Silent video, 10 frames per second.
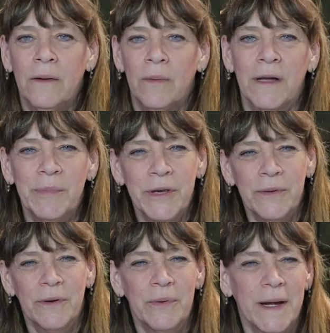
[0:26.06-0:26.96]
Welcome to
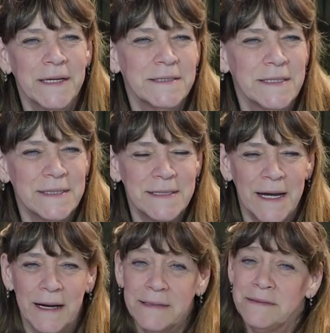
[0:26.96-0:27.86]
Q Aquatics and
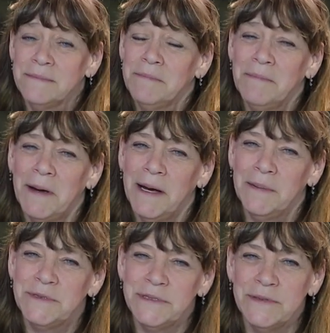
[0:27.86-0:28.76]
Exotics. My
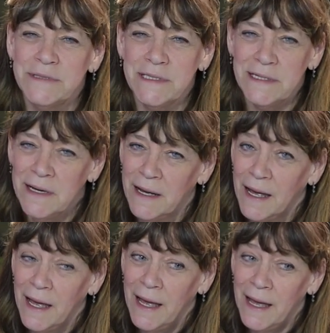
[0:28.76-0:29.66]
name's Susie
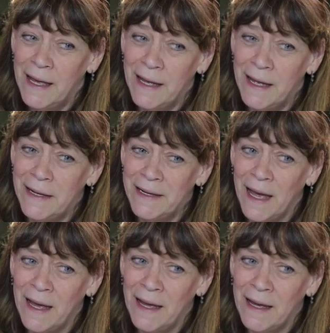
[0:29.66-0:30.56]
and
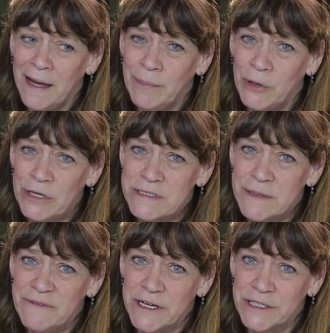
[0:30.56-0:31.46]
I bought
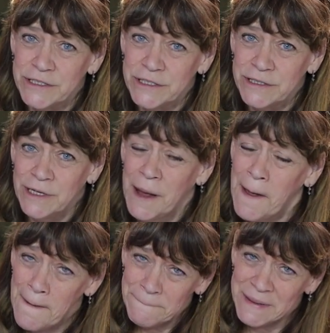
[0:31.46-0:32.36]
some fish.
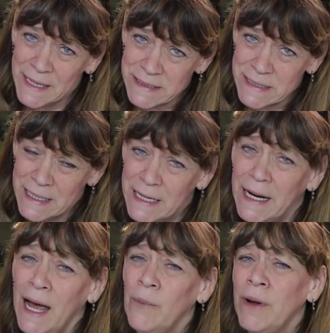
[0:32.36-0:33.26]
But that's not
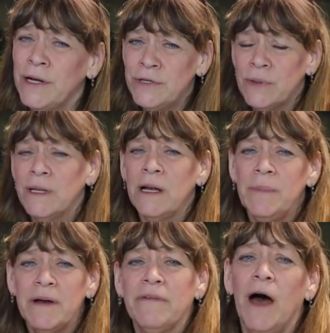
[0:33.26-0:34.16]
it. I want to do a little
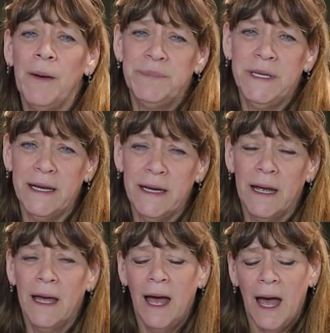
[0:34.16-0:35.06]
bit of an update.
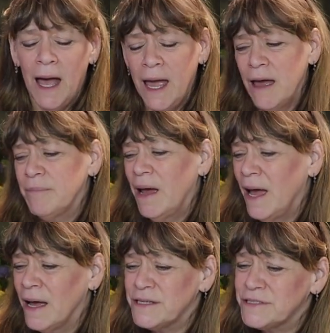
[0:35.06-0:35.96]
I have my
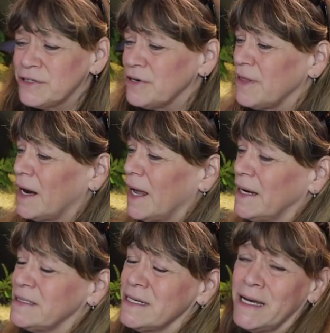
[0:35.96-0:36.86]
Oscar that I had
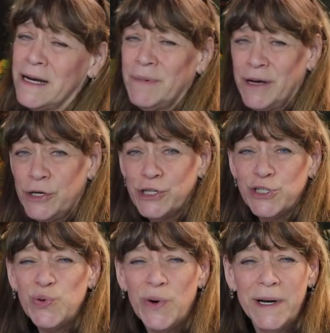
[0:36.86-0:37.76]
to take out of my one hundred
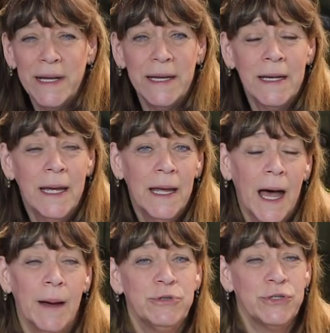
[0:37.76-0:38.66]
twenty.
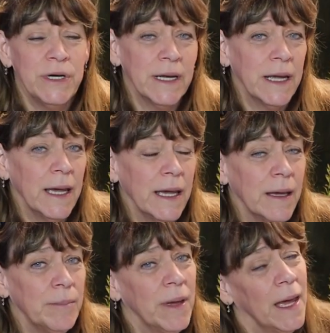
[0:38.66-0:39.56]
I'm treating
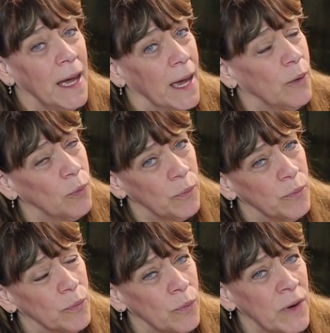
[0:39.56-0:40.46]
him. And
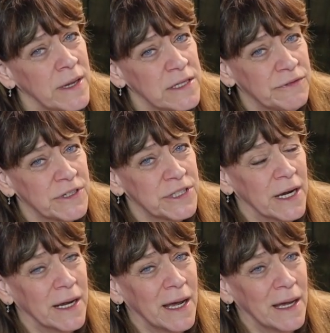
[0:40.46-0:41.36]
one of these fish
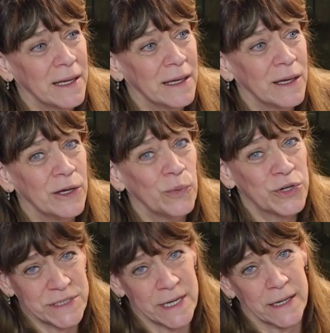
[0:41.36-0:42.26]
I got were
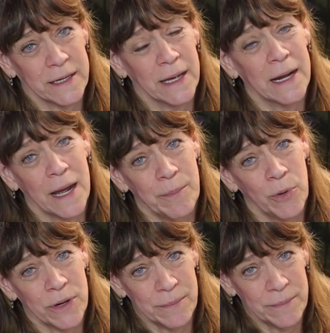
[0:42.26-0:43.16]
sick, and I
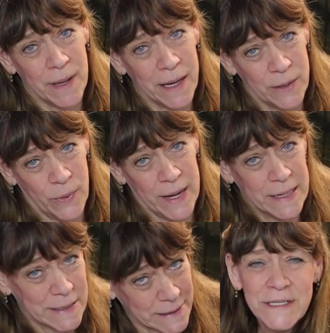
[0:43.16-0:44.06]
bought them anyway.
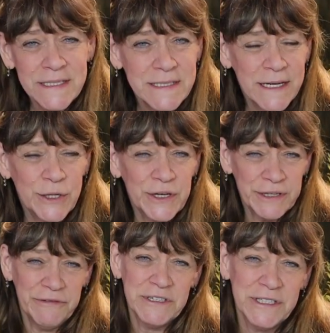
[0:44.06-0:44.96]
So let's take a look at
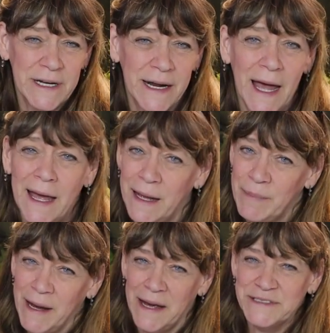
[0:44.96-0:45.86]
the fish that I got and
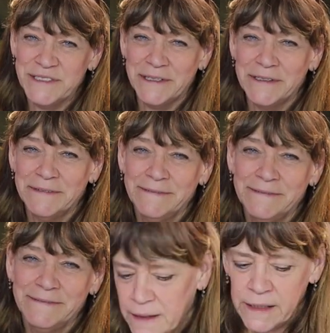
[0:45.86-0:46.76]
my Oscar.
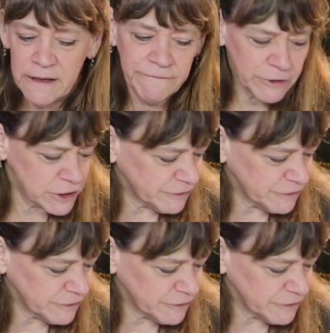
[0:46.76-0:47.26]
Now the first